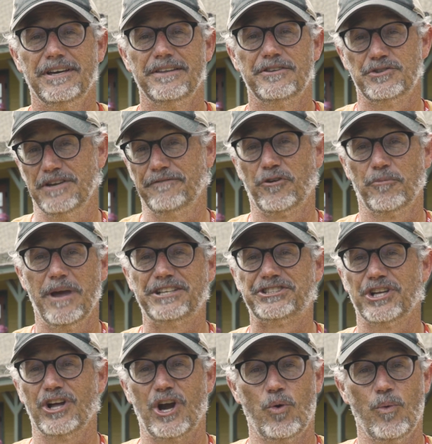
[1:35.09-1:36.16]
There's
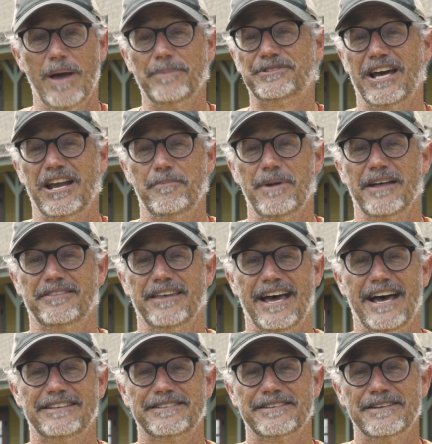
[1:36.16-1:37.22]
information on our website about
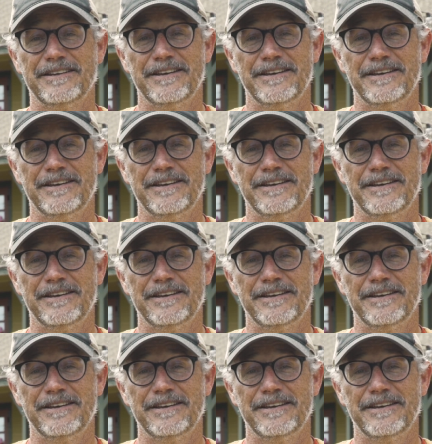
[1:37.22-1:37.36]
that.